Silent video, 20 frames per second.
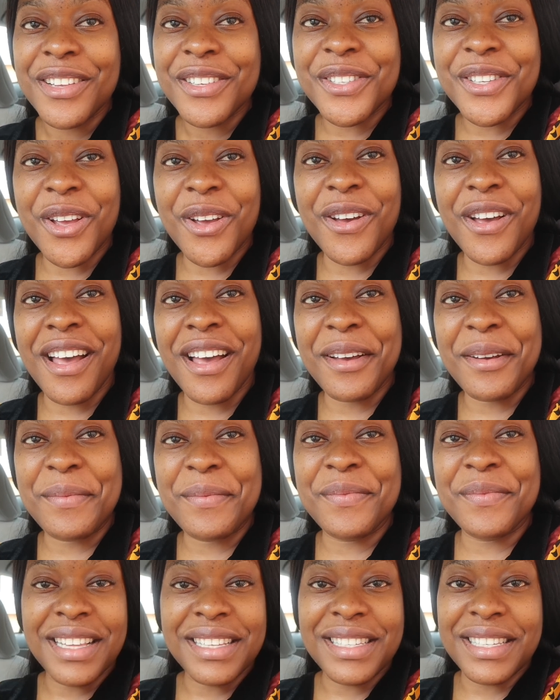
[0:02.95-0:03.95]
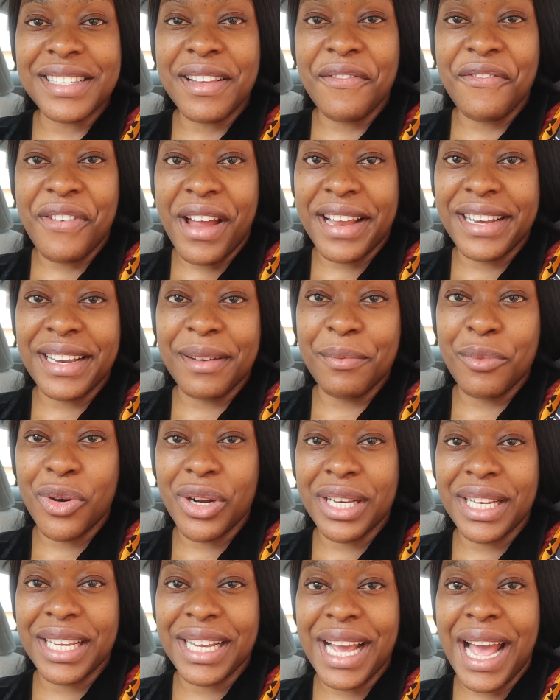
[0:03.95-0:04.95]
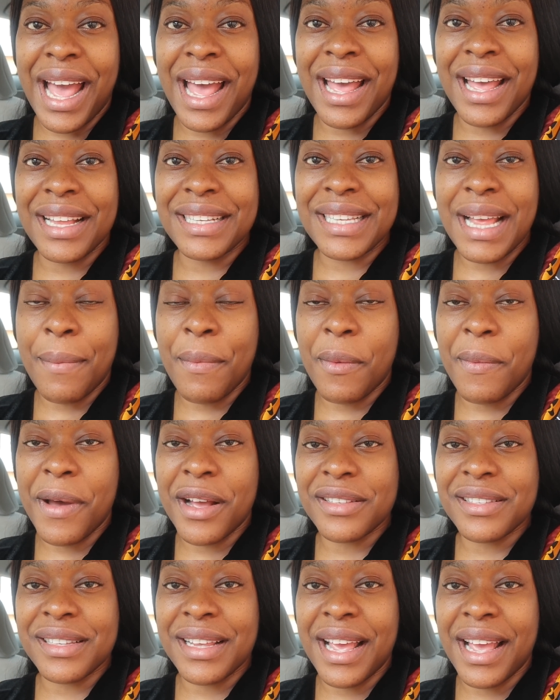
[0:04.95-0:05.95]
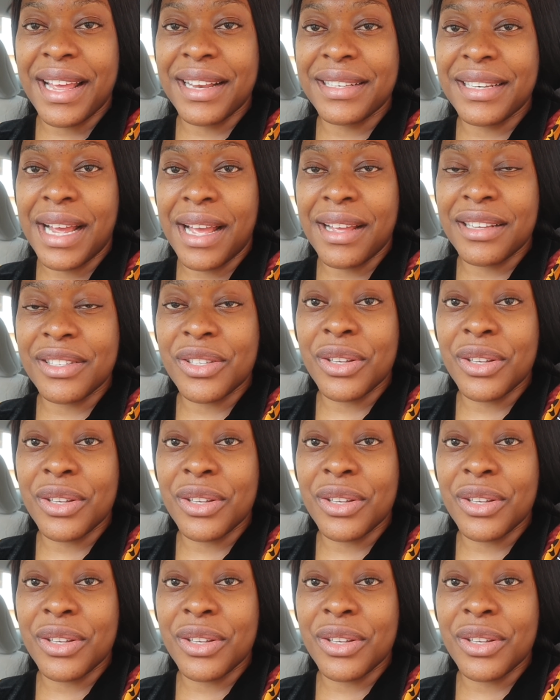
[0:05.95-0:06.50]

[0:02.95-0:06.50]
so um, this is a friday morning and i'm about to head uh,